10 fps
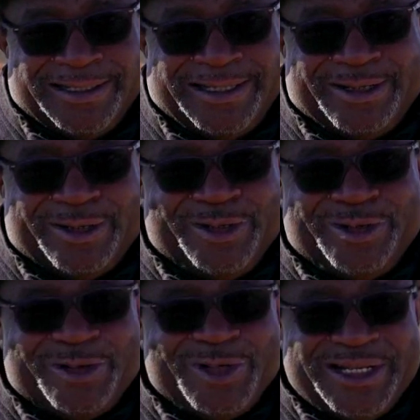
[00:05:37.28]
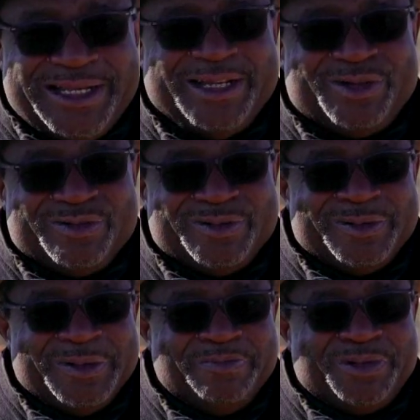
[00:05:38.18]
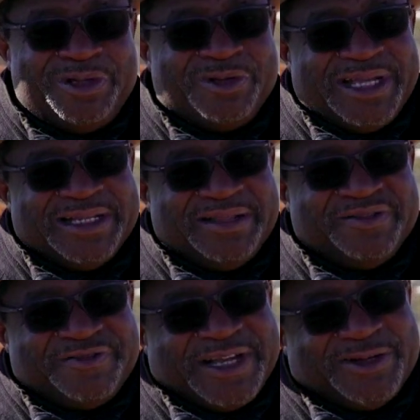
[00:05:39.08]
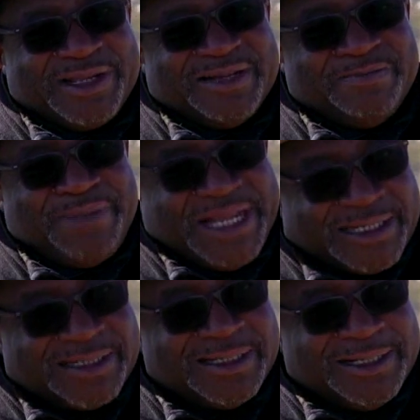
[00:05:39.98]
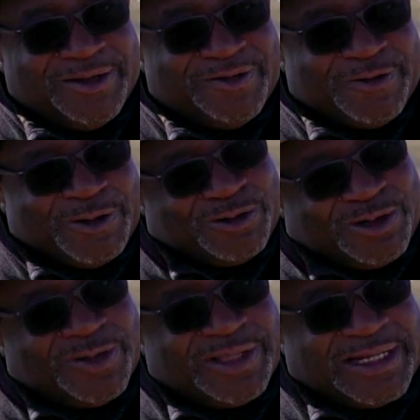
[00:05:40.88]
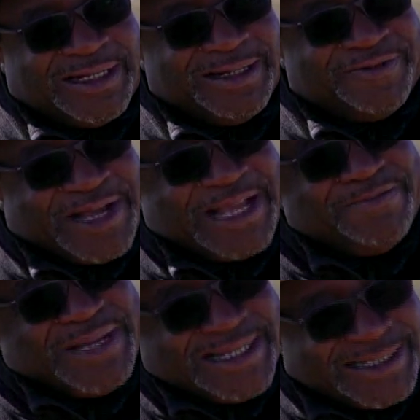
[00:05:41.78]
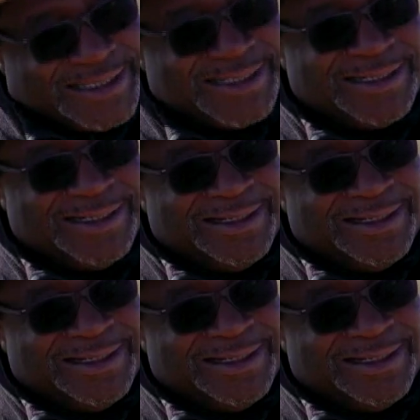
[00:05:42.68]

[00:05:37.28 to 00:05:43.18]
You know, you don't need to put your hand in the fire to get burnt for you to know that fire burns.